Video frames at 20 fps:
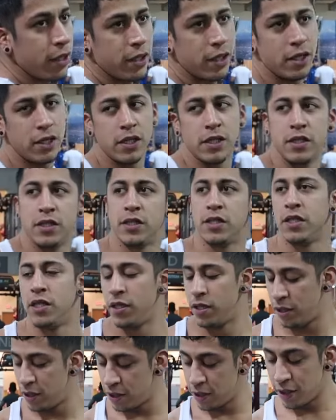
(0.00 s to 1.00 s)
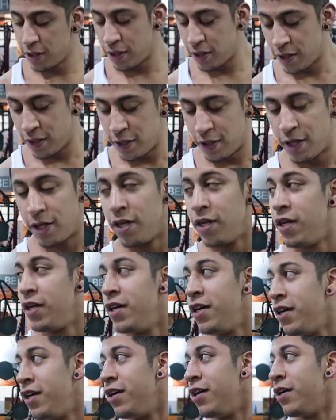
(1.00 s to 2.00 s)
How you feeling?
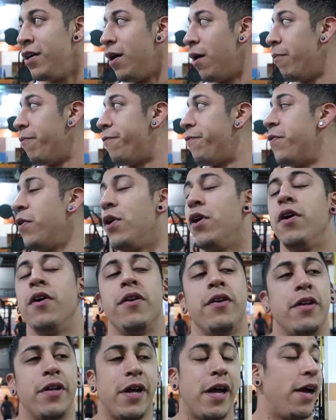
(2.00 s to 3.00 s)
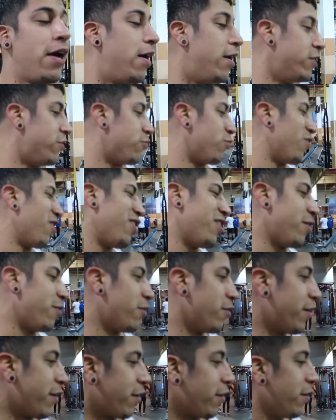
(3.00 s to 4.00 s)
You feel the pump already, huh? Yeah, it's really,
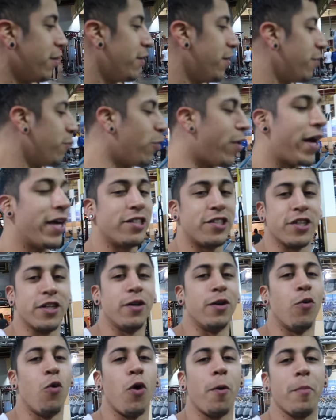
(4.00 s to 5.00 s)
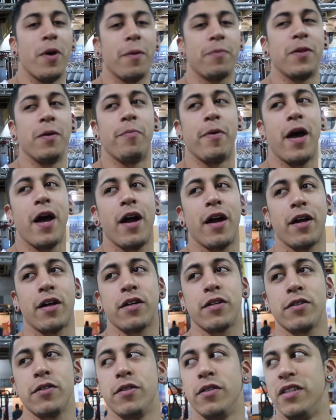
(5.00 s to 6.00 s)
really good way to warm up the back.
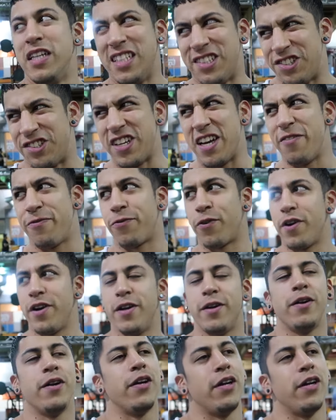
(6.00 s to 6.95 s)
It's different